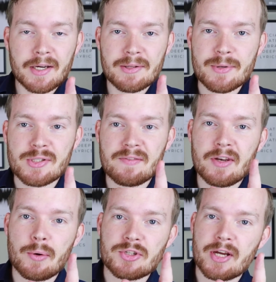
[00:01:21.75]
on the music
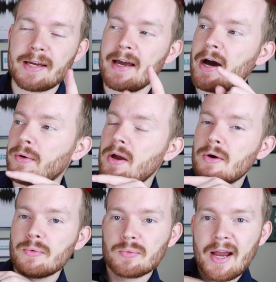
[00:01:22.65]
video and check it out
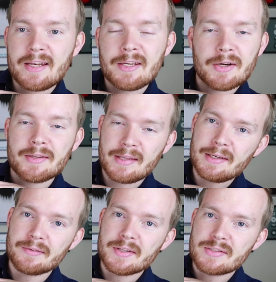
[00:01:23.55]
right here at the
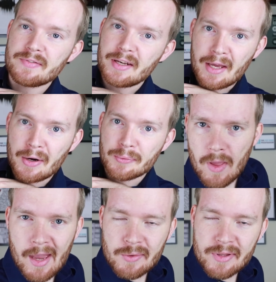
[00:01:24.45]
end of this video.
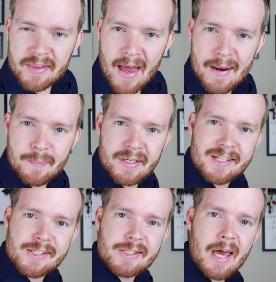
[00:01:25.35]
And with that
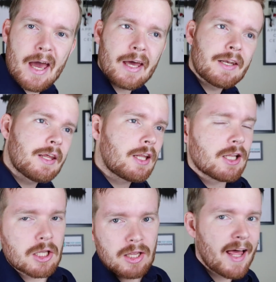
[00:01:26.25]
being said,
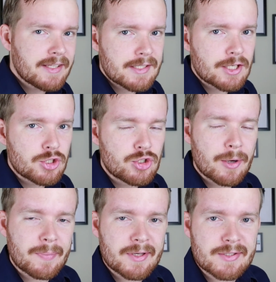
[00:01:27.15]
let's
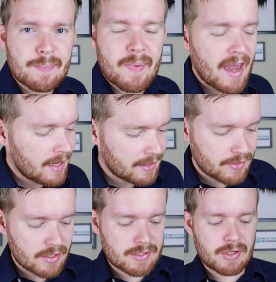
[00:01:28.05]
jump into some Panic at
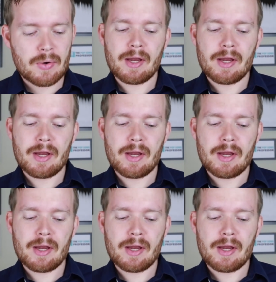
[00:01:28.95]
the Disco